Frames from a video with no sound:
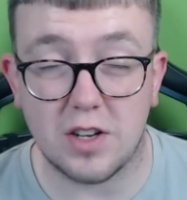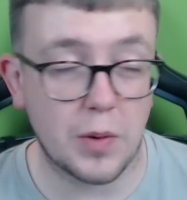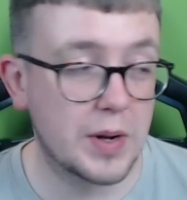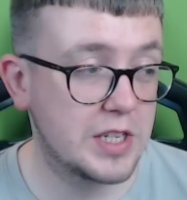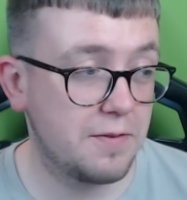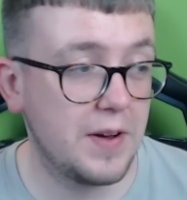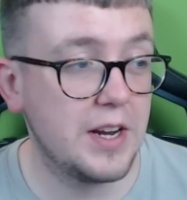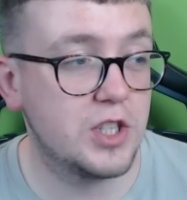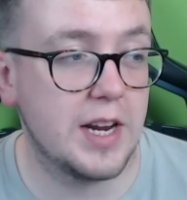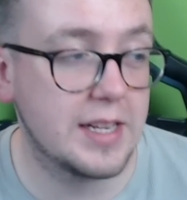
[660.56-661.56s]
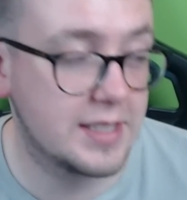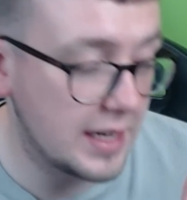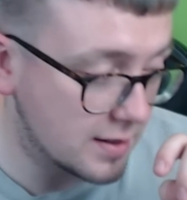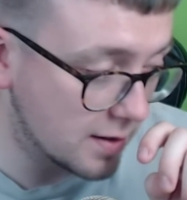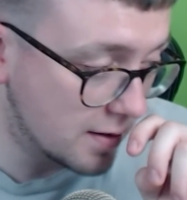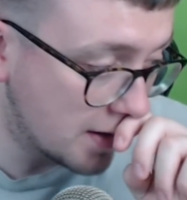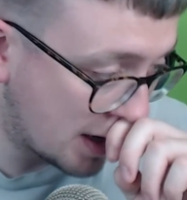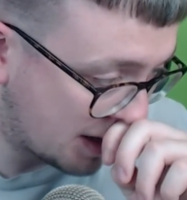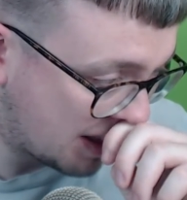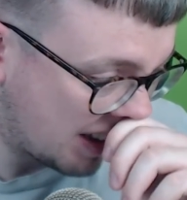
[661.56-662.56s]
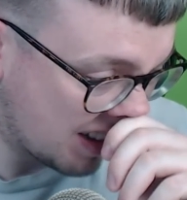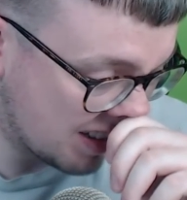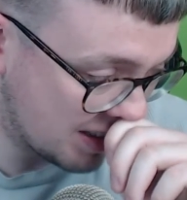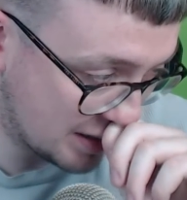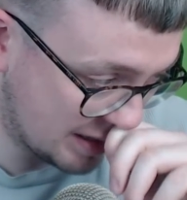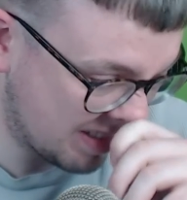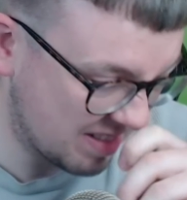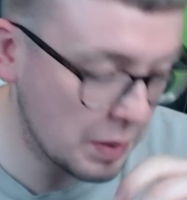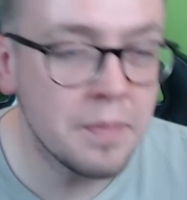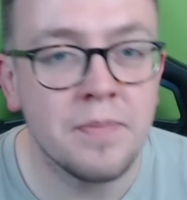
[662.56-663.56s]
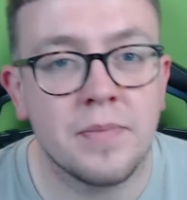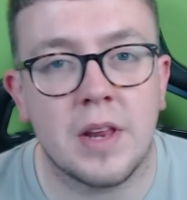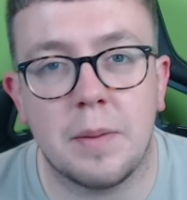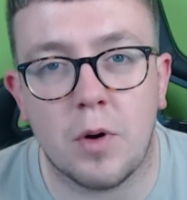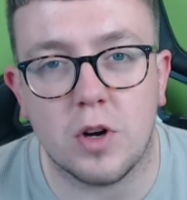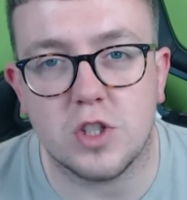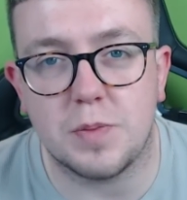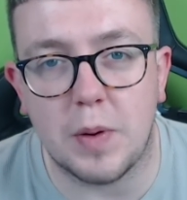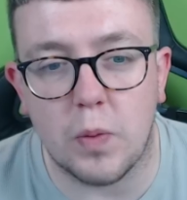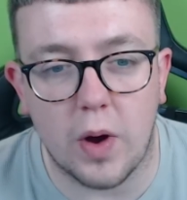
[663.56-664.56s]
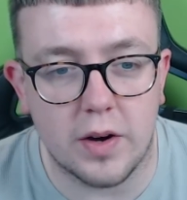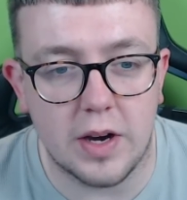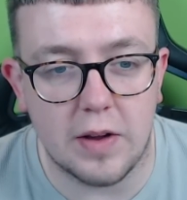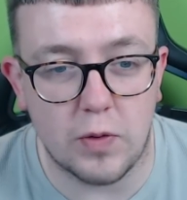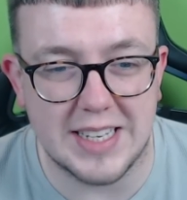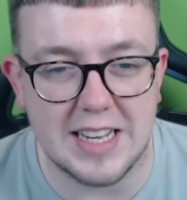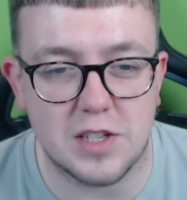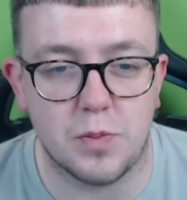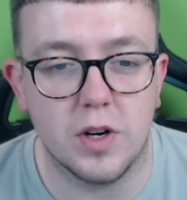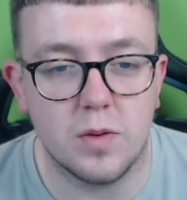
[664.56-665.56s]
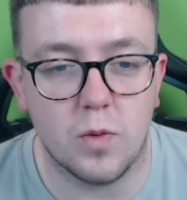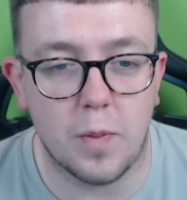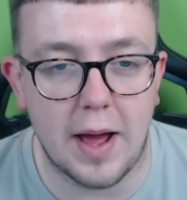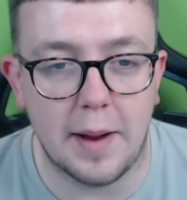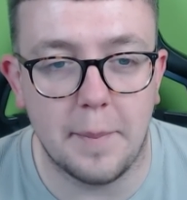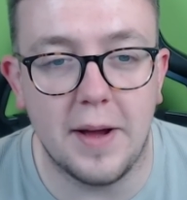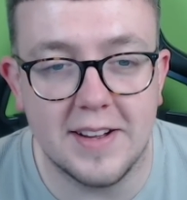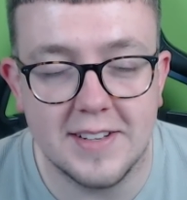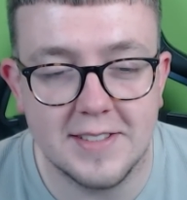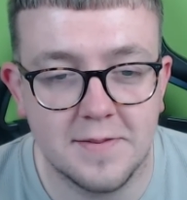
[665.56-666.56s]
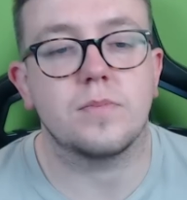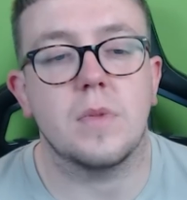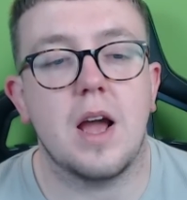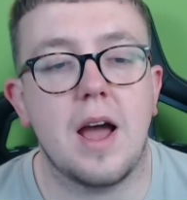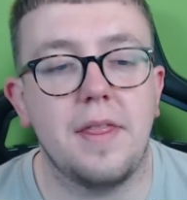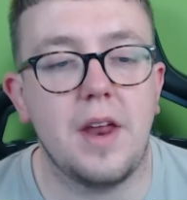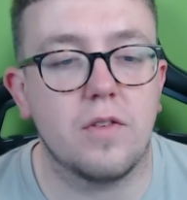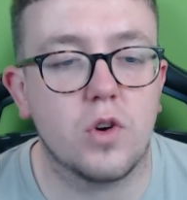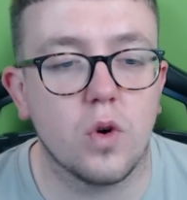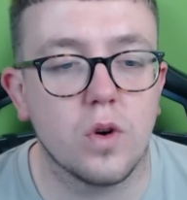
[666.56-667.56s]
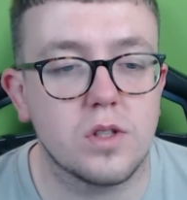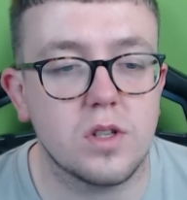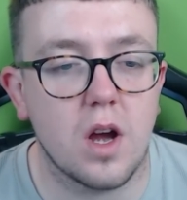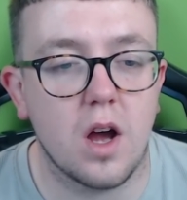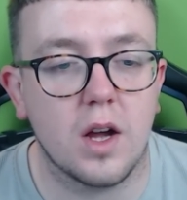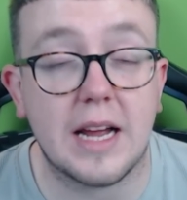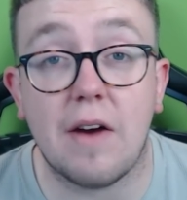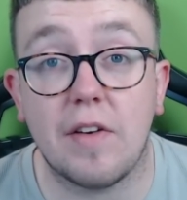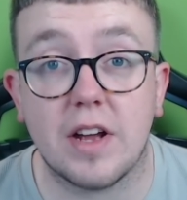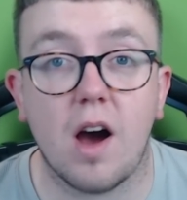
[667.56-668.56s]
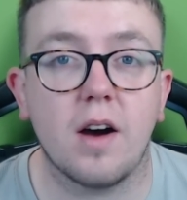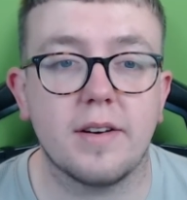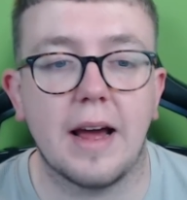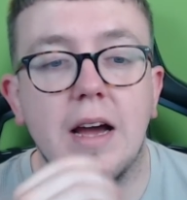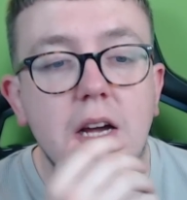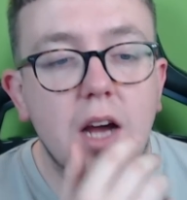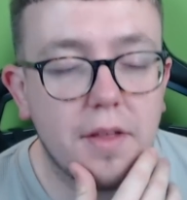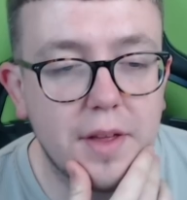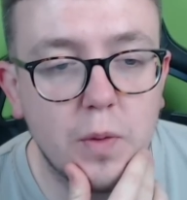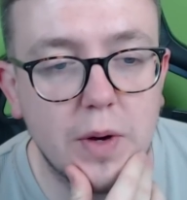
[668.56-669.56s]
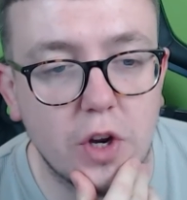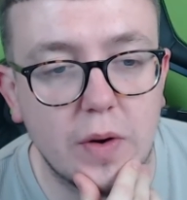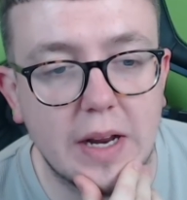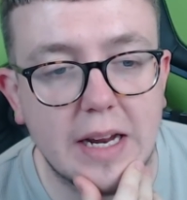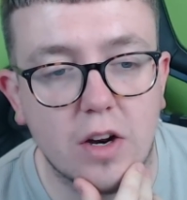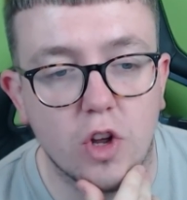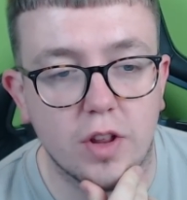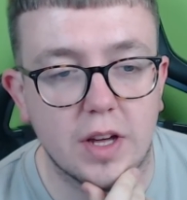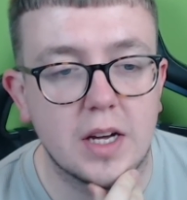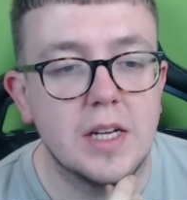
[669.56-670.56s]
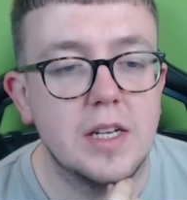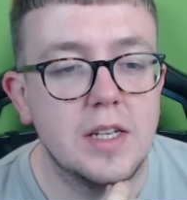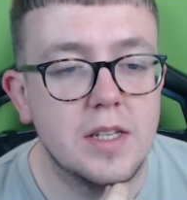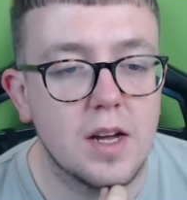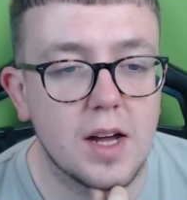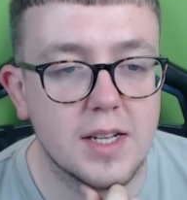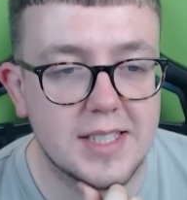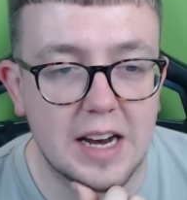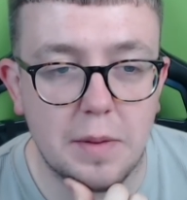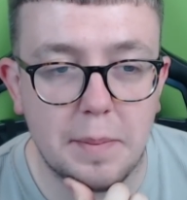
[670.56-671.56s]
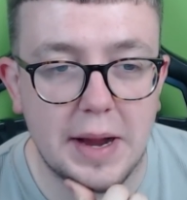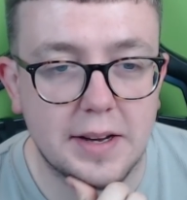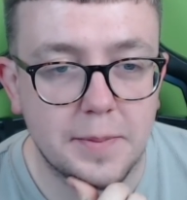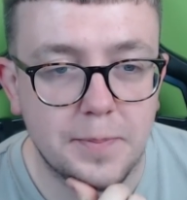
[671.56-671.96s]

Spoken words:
going to actually feature next season. I think he might just be one, if we're desperate, we'll play him. And then, of course, Gary Gardner. I think we do need another centre mid,